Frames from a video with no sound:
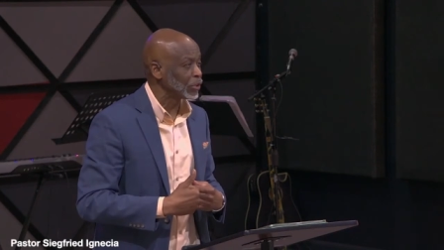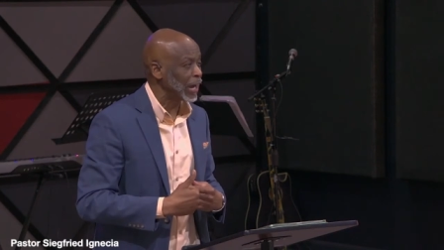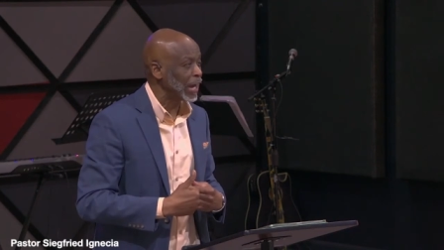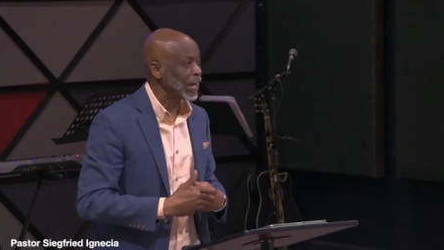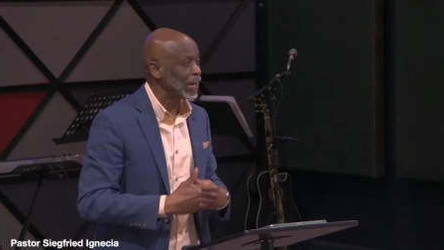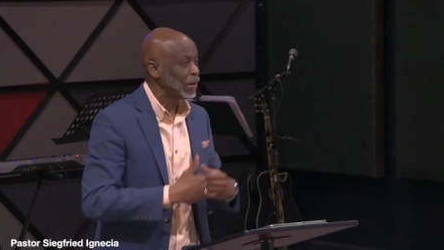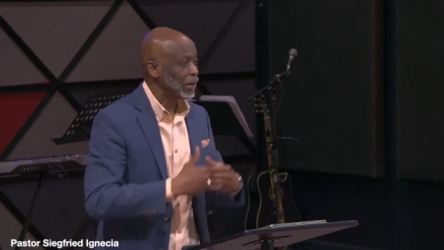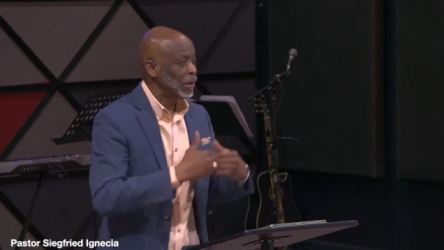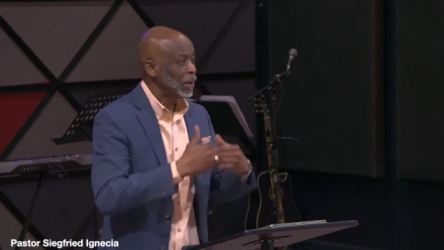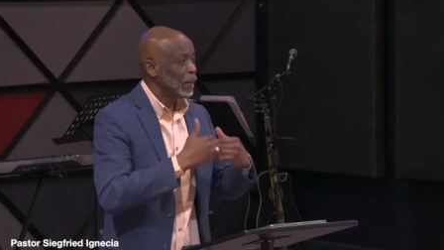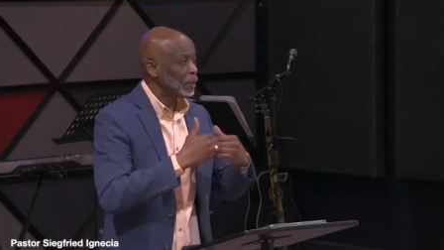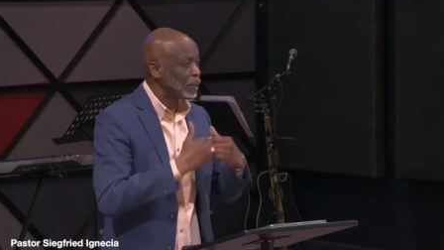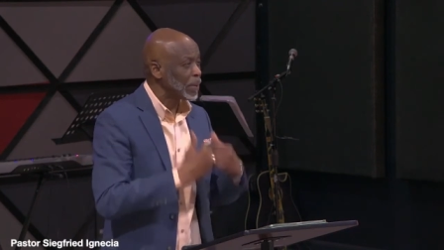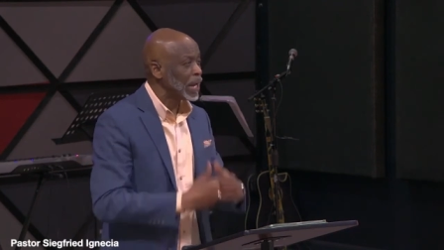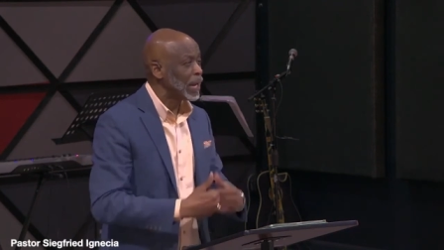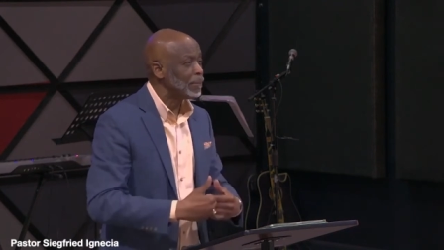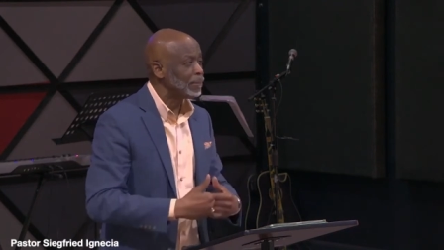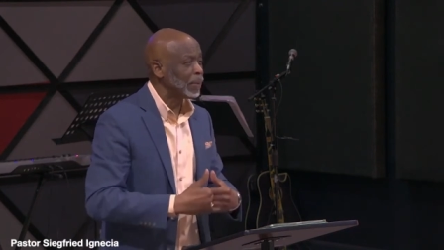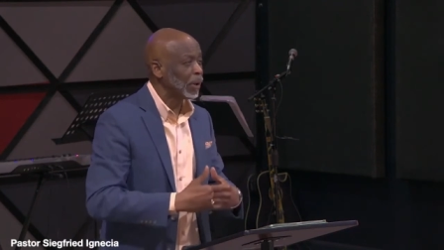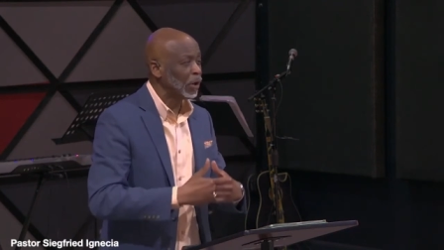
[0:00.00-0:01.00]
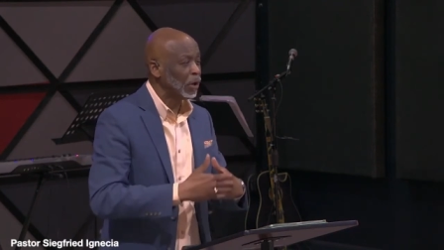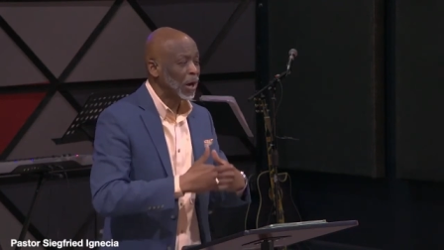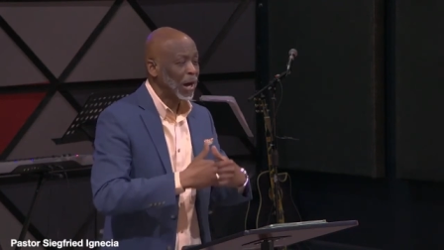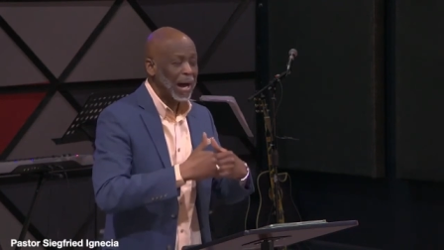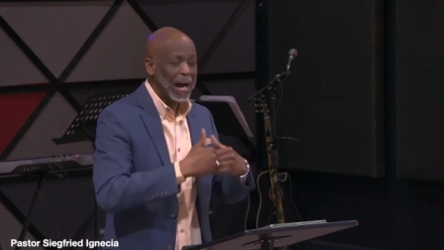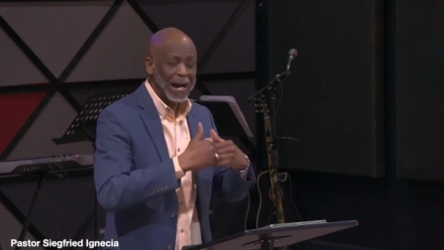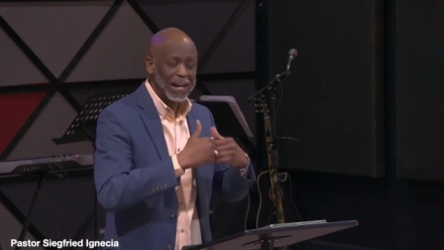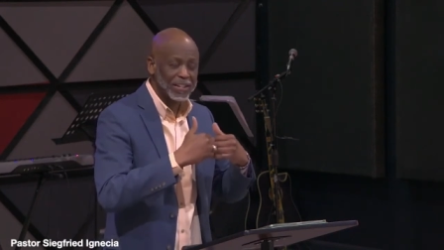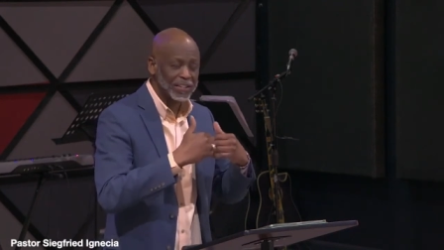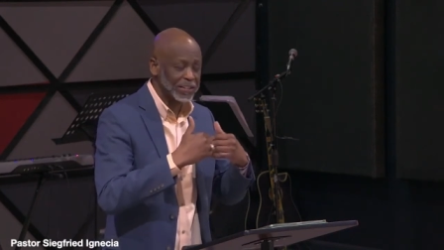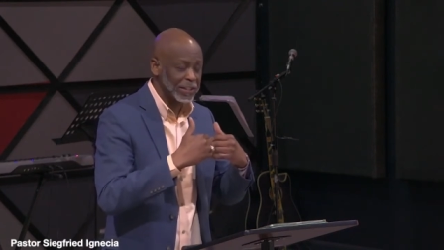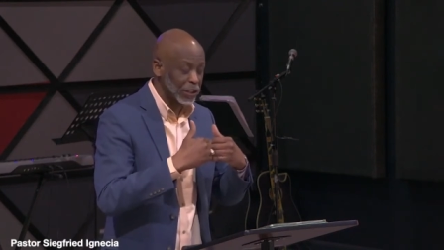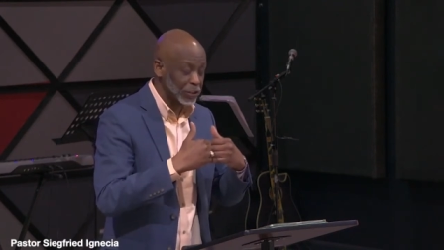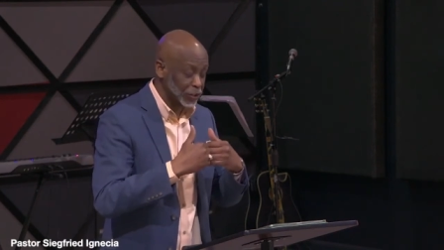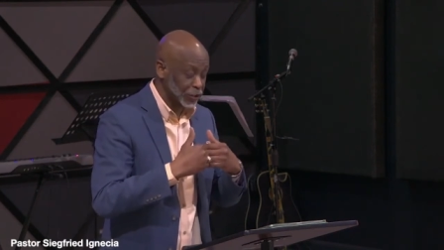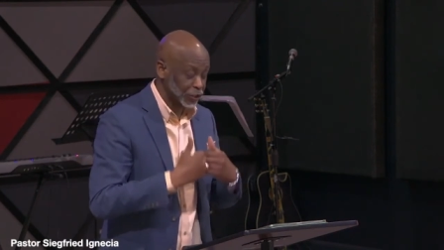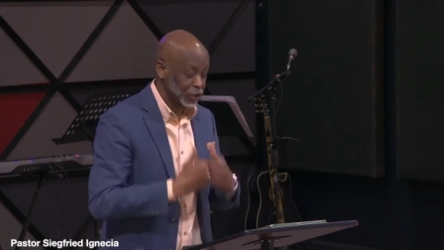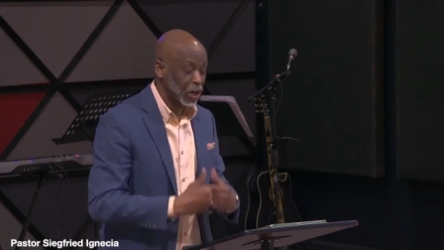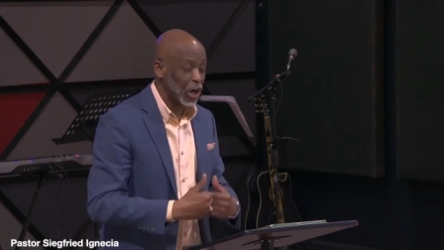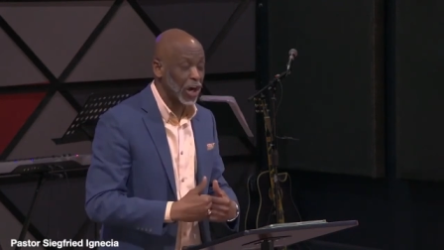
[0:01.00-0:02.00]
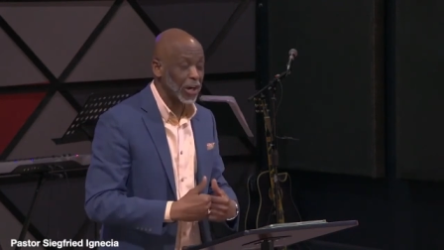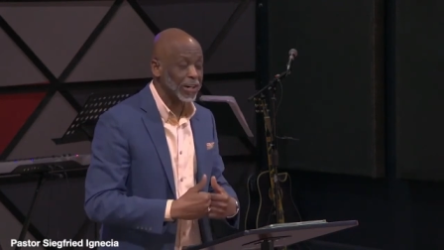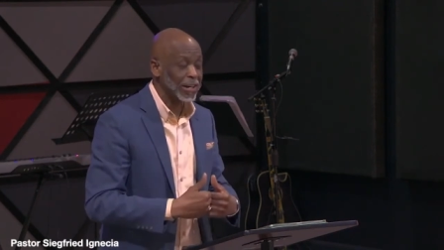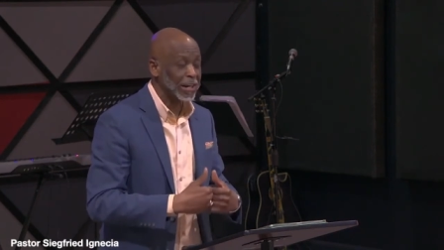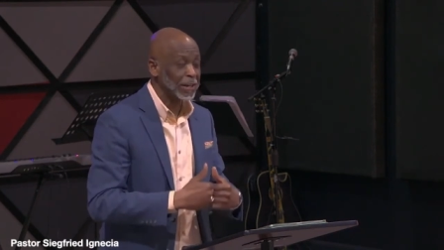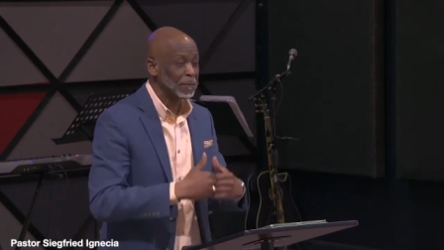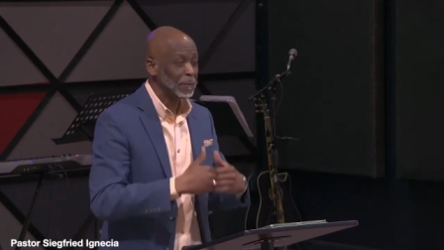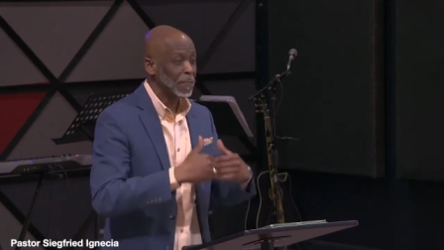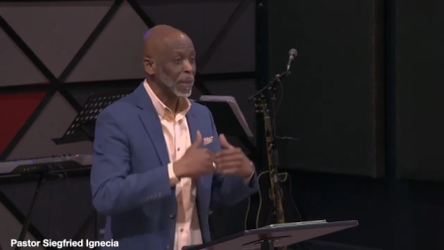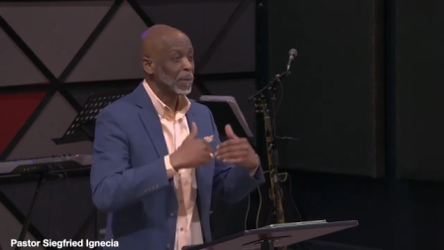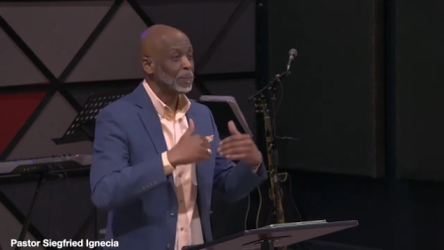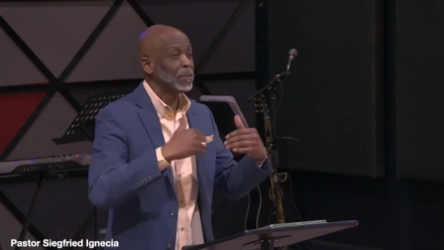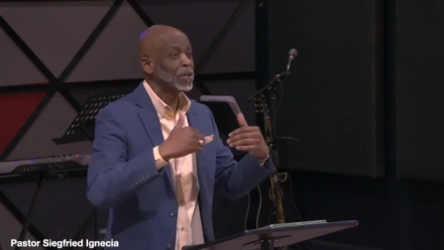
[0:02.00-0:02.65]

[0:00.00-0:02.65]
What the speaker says: today. People are still struggling